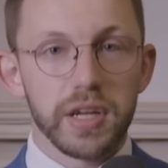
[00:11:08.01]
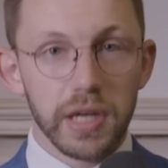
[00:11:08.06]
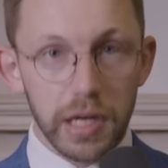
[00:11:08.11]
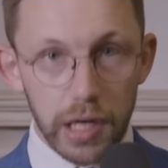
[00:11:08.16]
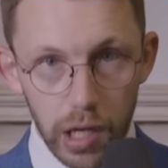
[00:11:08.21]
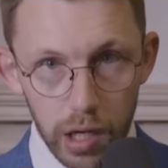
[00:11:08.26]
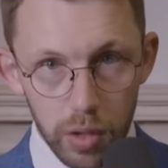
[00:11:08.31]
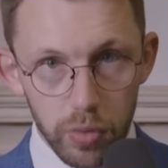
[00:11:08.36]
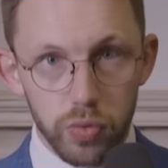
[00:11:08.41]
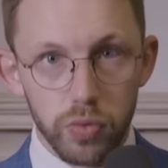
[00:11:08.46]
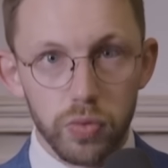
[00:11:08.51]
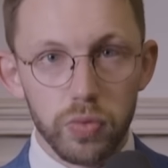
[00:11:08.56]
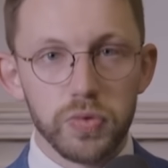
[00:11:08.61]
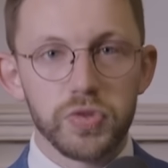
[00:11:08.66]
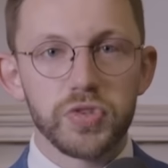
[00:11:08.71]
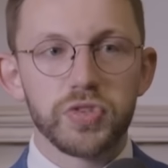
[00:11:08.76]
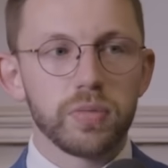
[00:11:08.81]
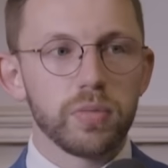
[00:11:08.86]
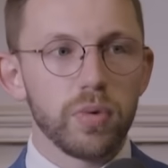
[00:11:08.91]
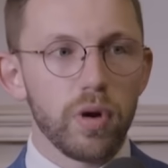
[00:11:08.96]
That
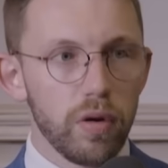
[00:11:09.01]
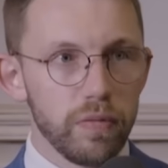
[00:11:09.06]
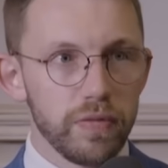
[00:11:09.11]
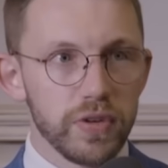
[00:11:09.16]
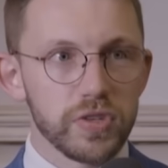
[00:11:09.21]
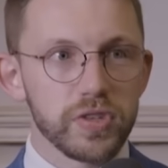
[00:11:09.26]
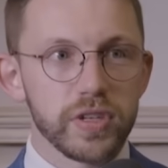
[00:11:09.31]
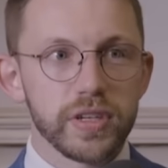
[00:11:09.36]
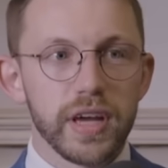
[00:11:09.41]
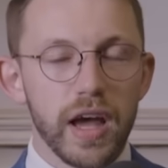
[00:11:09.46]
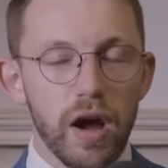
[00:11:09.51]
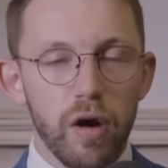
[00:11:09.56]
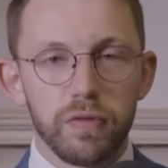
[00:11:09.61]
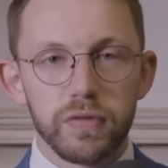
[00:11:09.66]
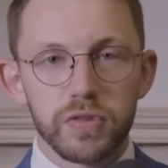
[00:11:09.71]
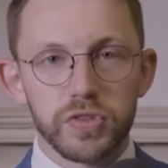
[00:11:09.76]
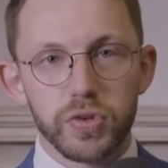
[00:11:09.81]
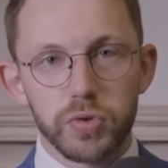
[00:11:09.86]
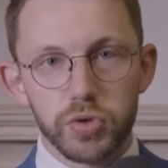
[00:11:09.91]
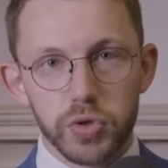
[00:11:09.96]
includes, obviously,
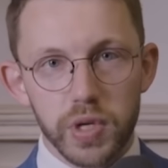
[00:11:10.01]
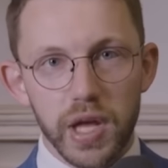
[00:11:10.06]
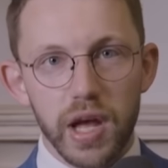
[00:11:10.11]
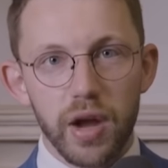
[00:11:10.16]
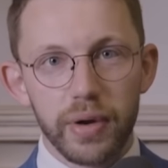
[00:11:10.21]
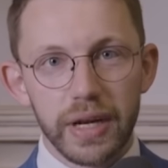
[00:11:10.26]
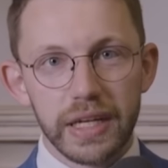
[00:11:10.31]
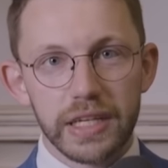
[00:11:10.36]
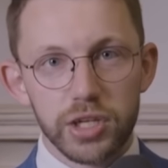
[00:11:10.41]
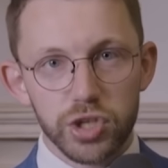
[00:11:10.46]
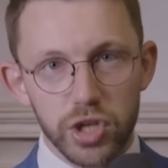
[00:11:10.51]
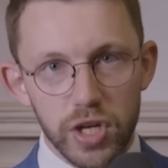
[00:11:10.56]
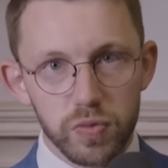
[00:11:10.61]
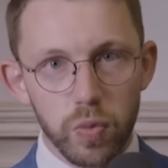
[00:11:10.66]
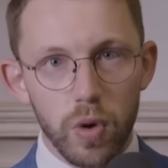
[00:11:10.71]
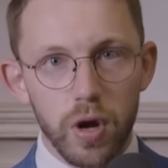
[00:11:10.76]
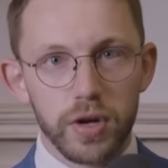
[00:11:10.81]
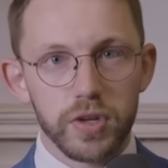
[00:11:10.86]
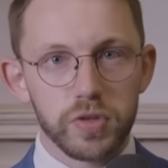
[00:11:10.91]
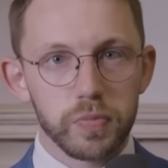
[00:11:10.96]
health and social care and
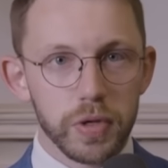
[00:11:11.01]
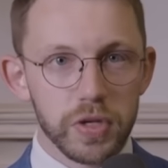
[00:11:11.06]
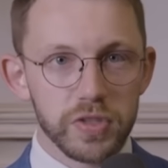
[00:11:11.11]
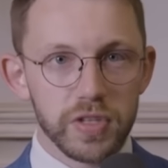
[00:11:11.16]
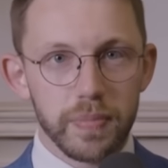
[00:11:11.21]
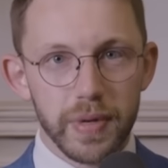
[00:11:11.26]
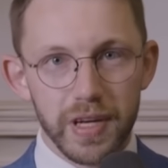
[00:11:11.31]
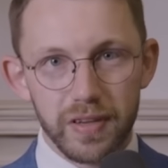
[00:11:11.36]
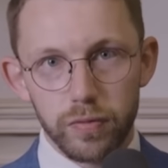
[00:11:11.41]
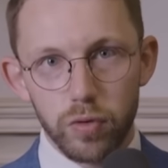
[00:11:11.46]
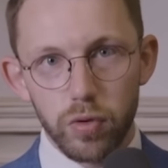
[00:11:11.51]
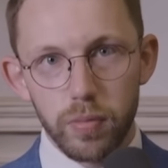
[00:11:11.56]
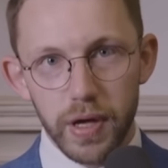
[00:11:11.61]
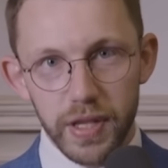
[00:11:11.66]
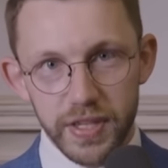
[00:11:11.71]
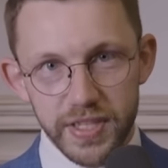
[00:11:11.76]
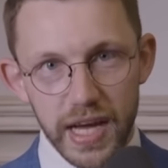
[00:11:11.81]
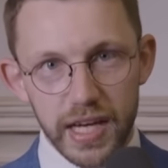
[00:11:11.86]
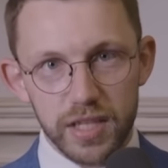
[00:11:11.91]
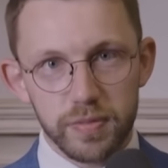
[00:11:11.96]
NHS workers, because they're paid for
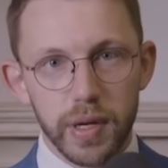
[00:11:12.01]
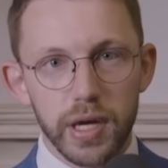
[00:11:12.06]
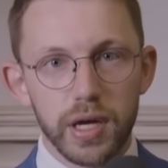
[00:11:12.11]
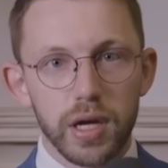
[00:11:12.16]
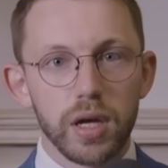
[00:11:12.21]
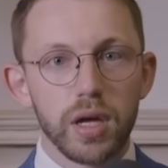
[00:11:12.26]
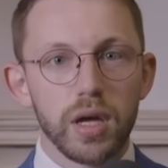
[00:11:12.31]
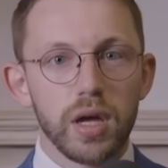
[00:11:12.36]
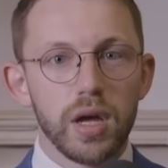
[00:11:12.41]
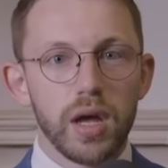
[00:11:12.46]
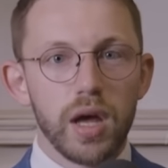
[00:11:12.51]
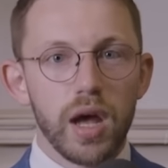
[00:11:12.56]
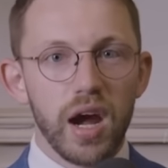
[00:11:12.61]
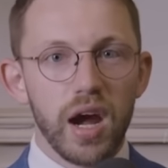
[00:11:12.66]
by the taxpayer